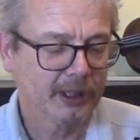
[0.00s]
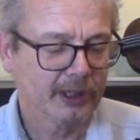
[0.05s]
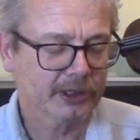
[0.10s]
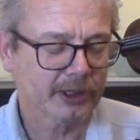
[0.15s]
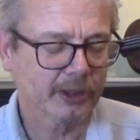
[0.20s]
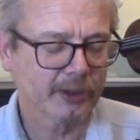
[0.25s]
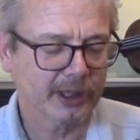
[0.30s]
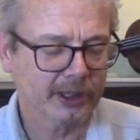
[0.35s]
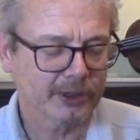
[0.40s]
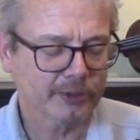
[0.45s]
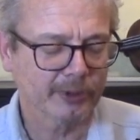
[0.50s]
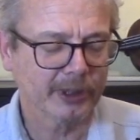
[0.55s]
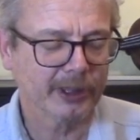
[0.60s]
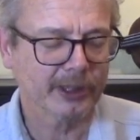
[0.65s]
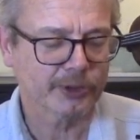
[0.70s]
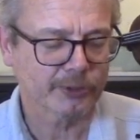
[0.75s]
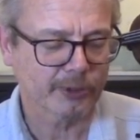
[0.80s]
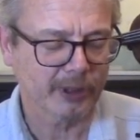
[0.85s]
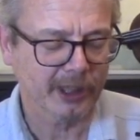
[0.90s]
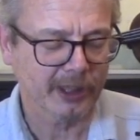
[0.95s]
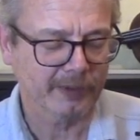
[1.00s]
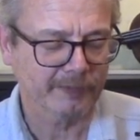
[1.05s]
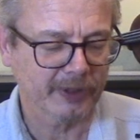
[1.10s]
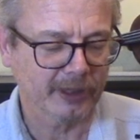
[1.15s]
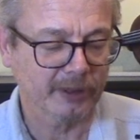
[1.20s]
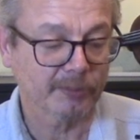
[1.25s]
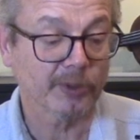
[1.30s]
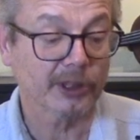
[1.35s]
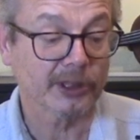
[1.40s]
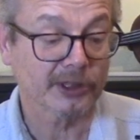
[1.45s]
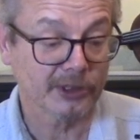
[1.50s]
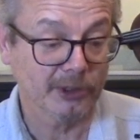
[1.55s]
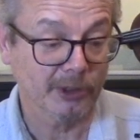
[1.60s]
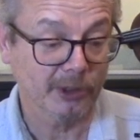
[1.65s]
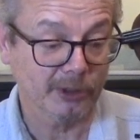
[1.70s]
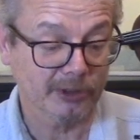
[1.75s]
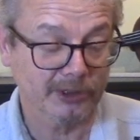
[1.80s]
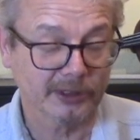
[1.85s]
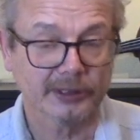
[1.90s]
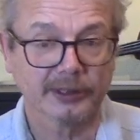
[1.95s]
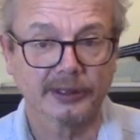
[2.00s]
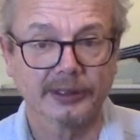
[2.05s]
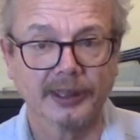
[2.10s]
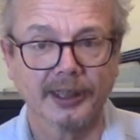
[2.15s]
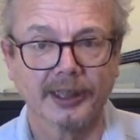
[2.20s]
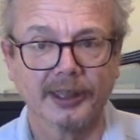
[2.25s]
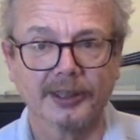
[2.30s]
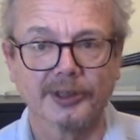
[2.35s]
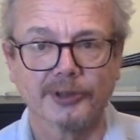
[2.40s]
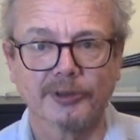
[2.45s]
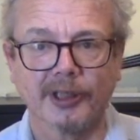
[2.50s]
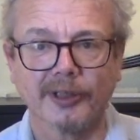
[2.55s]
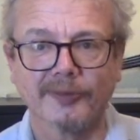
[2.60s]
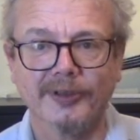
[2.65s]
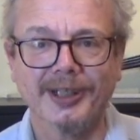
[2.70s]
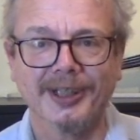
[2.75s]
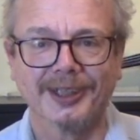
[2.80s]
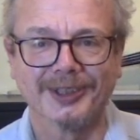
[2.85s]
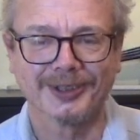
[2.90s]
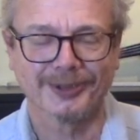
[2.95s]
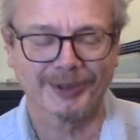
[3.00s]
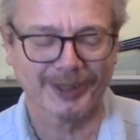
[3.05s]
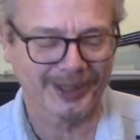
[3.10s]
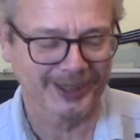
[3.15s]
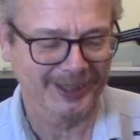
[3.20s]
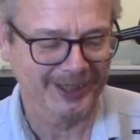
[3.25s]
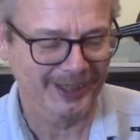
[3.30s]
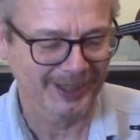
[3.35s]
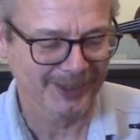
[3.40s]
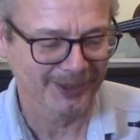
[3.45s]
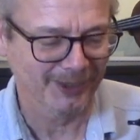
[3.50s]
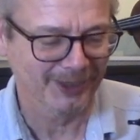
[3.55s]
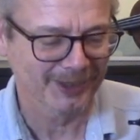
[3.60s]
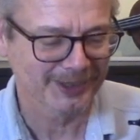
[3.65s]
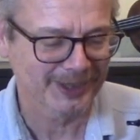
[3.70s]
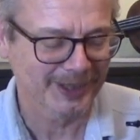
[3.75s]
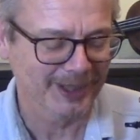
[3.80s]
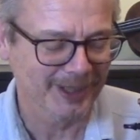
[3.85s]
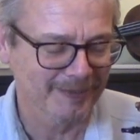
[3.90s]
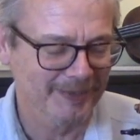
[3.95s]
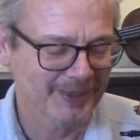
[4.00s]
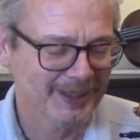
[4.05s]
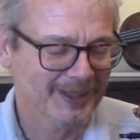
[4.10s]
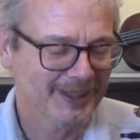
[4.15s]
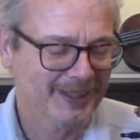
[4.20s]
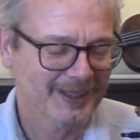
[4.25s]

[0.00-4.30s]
So it's really driving, but it's not driving in a straight line all the time.